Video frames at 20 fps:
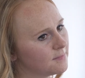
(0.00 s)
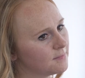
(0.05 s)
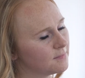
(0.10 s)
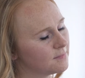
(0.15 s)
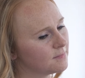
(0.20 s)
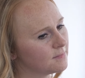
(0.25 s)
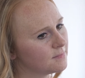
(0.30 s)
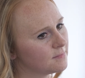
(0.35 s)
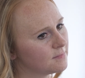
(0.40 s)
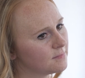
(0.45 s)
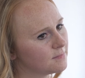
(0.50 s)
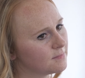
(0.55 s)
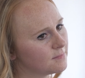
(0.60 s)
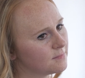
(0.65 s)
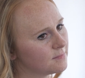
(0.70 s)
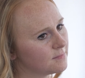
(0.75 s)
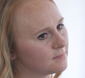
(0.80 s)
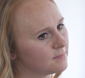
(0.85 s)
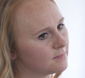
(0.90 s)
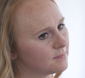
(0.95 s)
What do you love
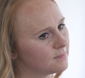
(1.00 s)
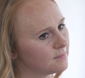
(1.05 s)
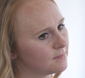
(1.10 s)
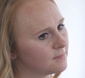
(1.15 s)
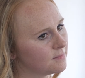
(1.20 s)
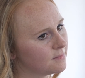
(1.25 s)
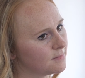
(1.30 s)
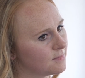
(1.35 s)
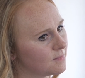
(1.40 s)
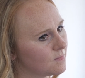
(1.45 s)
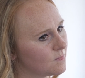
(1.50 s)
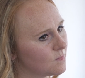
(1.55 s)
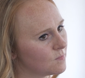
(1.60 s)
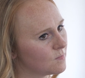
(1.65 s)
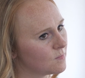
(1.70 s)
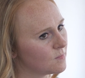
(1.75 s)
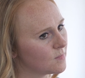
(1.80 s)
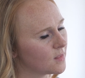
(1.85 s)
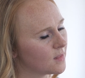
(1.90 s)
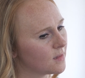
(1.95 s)
about the metal print? or
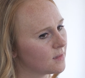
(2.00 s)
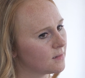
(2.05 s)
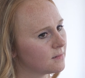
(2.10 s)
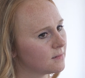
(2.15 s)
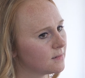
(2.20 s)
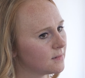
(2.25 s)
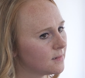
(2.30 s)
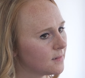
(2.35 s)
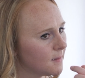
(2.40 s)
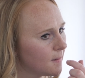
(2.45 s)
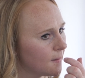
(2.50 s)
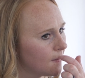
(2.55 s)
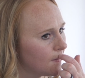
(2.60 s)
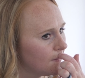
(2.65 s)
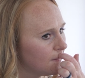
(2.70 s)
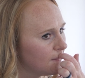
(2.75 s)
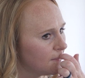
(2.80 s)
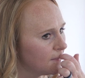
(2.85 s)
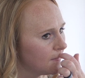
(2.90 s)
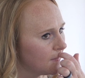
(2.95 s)
at least like wall
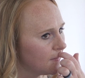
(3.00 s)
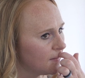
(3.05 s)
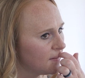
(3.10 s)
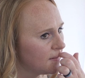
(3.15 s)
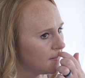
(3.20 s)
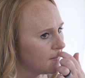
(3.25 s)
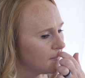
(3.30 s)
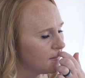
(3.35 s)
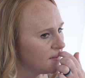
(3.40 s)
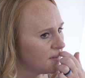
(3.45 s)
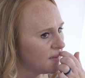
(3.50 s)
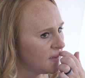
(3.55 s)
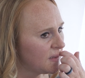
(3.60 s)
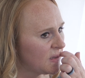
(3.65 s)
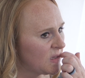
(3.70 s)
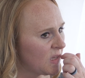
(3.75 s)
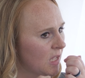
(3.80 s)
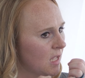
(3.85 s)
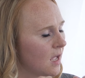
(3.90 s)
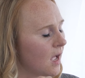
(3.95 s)
art for boudoir in
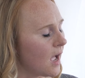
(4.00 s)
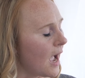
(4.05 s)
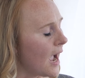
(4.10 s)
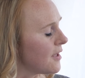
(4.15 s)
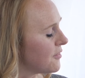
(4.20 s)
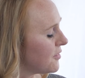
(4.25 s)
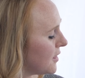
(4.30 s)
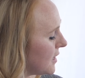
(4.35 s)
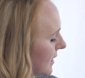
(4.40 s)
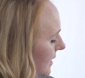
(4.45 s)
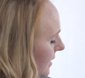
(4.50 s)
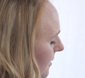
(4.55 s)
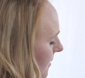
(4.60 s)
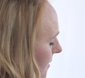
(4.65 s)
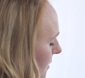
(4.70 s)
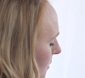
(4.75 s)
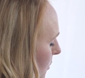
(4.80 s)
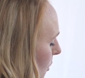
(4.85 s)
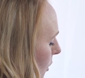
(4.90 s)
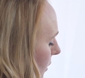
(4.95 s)
general? I think,
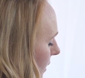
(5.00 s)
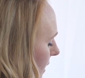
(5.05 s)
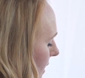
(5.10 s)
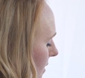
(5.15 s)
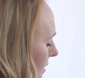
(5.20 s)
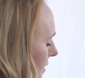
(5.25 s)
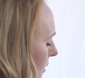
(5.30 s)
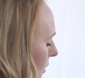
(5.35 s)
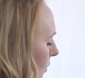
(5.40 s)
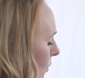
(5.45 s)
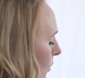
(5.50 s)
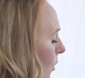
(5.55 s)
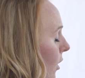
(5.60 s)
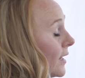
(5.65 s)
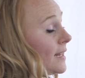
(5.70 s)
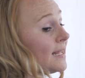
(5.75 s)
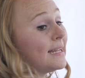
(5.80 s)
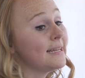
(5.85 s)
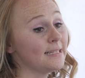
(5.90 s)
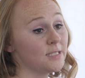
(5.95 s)
well,
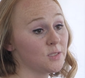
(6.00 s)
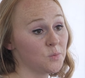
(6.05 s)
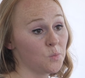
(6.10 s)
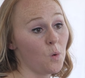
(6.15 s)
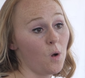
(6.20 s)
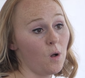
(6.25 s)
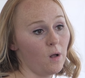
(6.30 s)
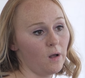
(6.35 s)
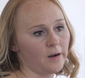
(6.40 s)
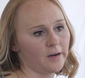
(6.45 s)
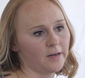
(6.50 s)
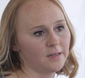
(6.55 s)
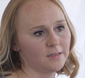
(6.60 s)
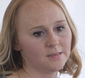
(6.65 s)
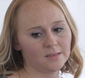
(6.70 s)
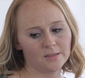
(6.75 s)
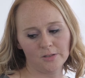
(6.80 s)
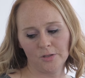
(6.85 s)
one, it is wall art.